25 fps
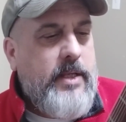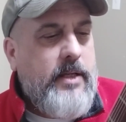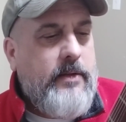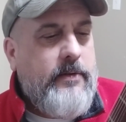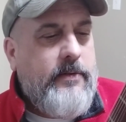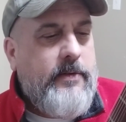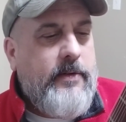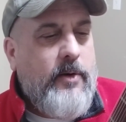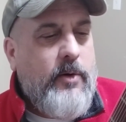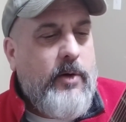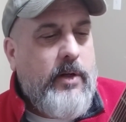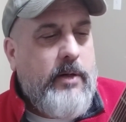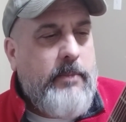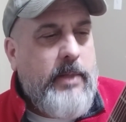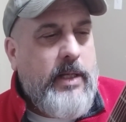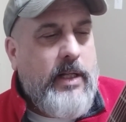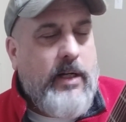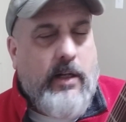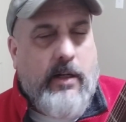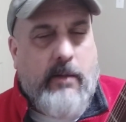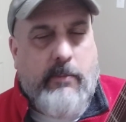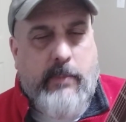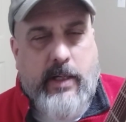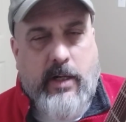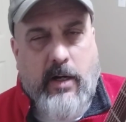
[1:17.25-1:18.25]
so it'll be a
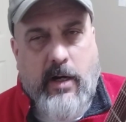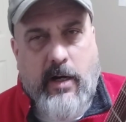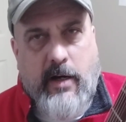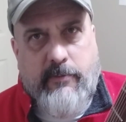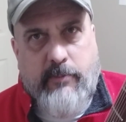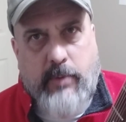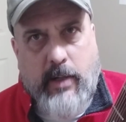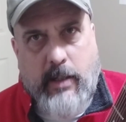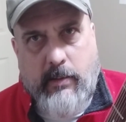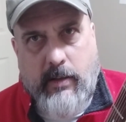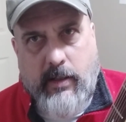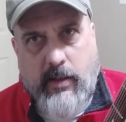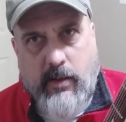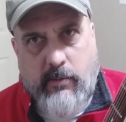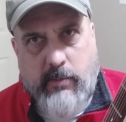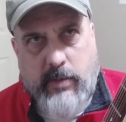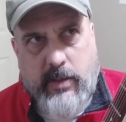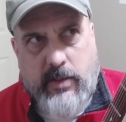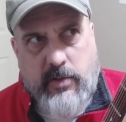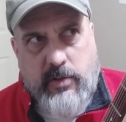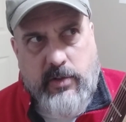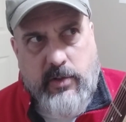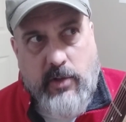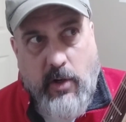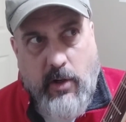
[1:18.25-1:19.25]
little bit off, probably a little
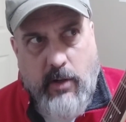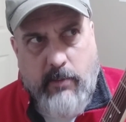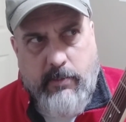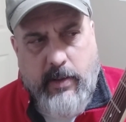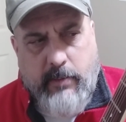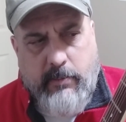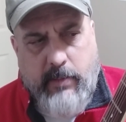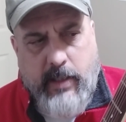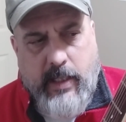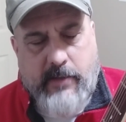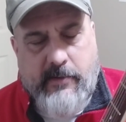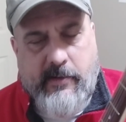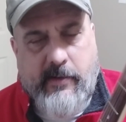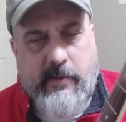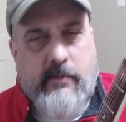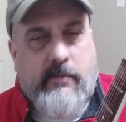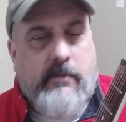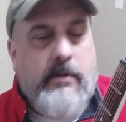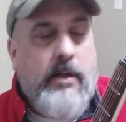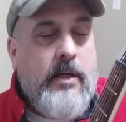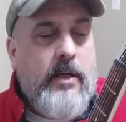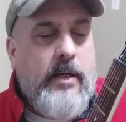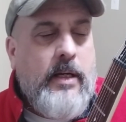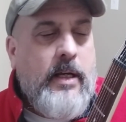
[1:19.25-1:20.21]
bit sharp, I'm guessing.